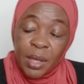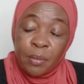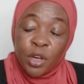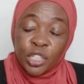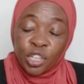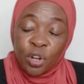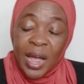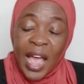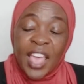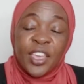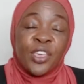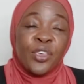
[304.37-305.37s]
emotional
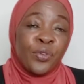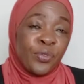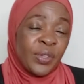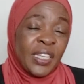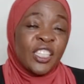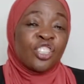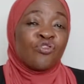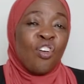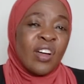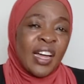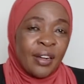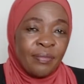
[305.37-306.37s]
IQ is
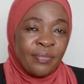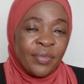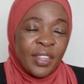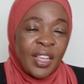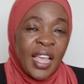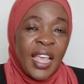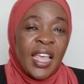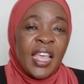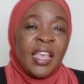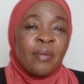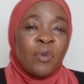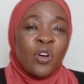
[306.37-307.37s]
stronger.
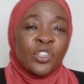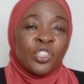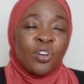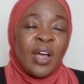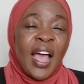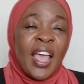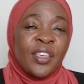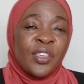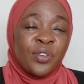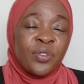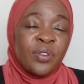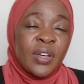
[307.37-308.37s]
Emotional
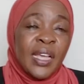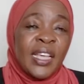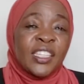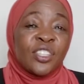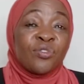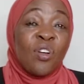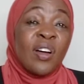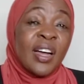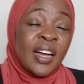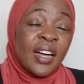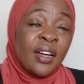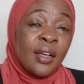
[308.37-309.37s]
IQ is
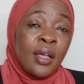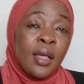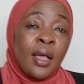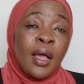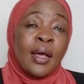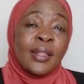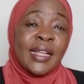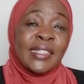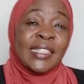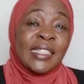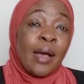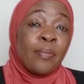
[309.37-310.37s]
stronger. That's
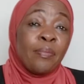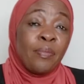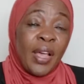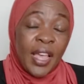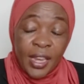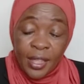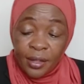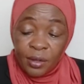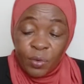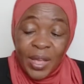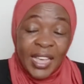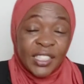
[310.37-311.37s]
the subheading
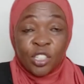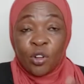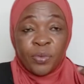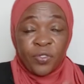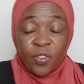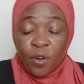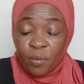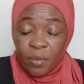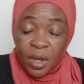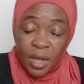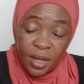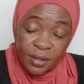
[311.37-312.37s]
where I stopped from
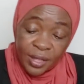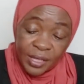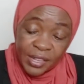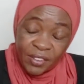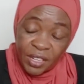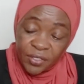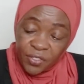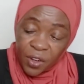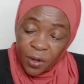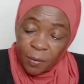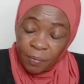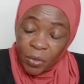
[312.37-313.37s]
the
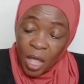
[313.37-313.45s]
74.